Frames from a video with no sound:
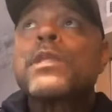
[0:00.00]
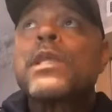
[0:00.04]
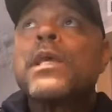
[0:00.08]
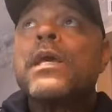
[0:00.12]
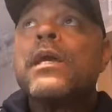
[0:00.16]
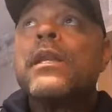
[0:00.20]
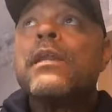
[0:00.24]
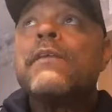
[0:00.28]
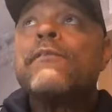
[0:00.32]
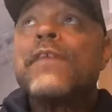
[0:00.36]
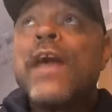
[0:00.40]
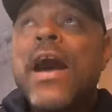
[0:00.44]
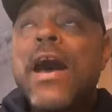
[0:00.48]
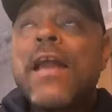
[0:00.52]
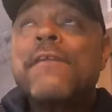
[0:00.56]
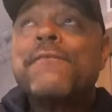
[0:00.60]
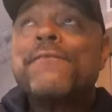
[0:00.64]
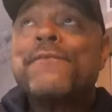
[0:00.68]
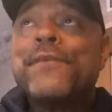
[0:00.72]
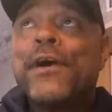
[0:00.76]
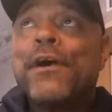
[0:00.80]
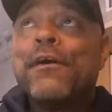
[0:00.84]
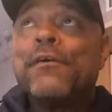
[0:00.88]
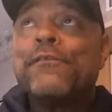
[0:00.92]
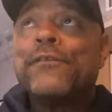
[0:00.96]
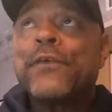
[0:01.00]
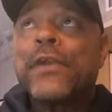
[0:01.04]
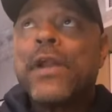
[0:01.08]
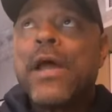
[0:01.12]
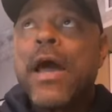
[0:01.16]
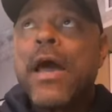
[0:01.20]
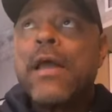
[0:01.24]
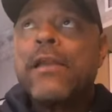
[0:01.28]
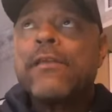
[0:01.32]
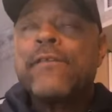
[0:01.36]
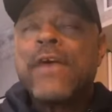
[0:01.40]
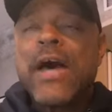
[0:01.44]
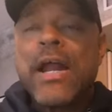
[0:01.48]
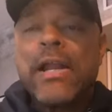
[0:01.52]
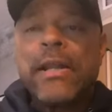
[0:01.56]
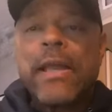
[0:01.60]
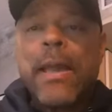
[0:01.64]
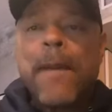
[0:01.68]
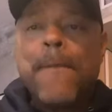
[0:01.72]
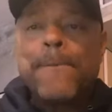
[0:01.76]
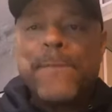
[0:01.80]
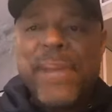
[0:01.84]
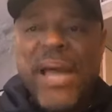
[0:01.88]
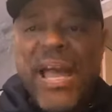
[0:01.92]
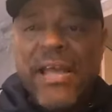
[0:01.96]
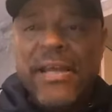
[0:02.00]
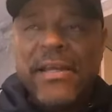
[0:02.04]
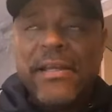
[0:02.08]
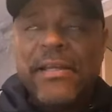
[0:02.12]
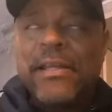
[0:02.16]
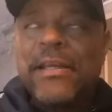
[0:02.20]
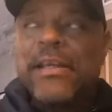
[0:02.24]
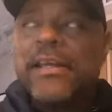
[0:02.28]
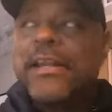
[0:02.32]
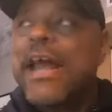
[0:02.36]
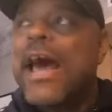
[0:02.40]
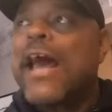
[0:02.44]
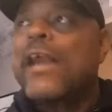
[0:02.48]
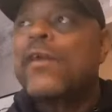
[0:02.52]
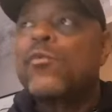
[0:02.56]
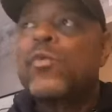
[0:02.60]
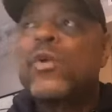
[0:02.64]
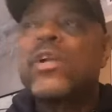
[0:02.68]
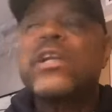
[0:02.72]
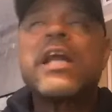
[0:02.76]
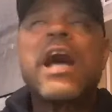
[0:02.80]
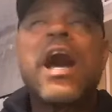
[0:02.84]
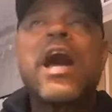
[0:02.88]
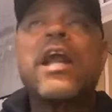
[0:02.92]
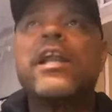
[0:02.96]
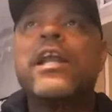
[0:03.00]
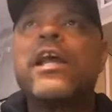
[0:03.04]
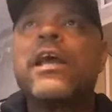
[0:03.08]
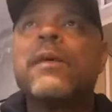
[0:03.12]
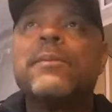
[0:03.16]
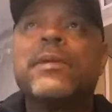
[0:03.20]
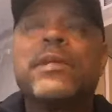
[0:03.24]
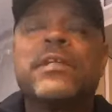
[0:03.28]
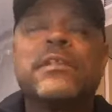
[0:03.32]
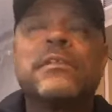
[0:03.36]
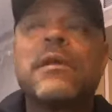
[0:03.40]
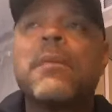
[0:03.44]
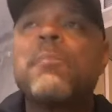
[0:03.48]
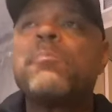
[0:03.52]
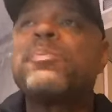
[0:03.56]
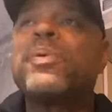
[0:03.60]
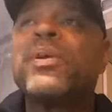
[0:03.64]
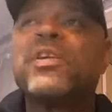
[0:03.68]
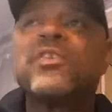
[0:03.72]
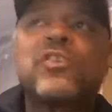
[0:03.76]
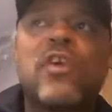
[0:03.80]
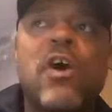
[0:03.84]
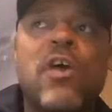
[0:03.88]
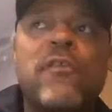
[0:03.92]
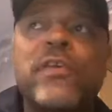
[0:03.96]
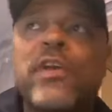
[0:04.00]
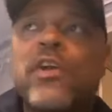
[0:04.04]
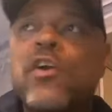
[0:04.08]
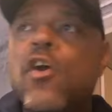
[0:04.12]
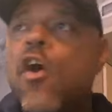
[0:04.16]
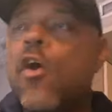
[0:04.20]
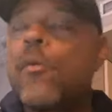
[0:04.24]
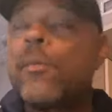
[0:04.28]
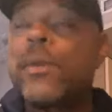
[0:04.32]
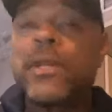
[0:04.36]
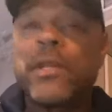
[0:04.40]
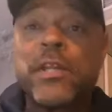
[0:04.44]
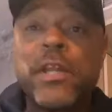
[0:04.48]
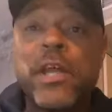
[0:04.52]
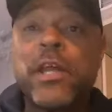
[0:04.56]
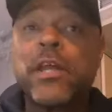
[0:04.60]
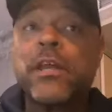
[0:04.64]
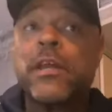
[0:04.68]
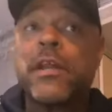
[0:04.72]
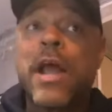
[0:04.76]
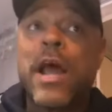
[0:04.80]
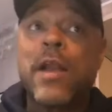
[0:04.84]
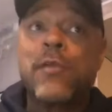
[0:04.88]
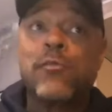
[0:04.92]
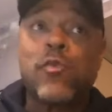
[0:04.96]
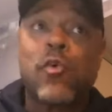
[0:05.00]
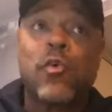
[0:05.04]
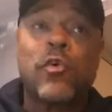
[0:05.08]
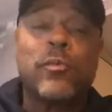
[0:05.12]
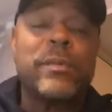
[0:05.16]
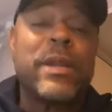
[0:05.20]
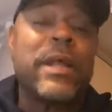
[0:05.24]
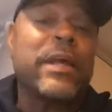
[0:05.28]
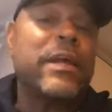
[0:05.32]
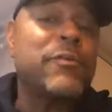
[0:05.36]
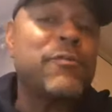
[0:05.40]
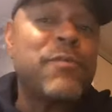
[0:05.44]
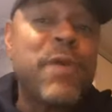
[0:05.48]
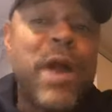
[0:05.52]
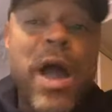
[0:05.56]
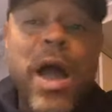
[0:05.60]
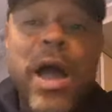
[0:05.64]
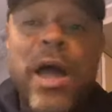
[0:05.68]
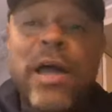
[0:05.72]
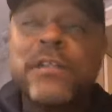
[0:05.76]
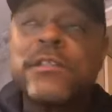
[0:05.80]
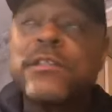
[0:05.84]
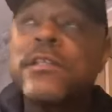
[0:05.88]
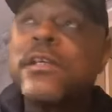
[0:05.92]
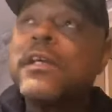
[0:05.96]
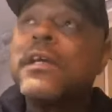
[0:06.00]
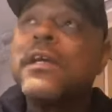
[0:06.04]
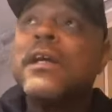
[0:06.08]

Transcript: And if I'd have fell for that, if I'd have got baited and I'd have went down there because I'm pissed off he called me a nigga, and I'd have rolled up in that garage,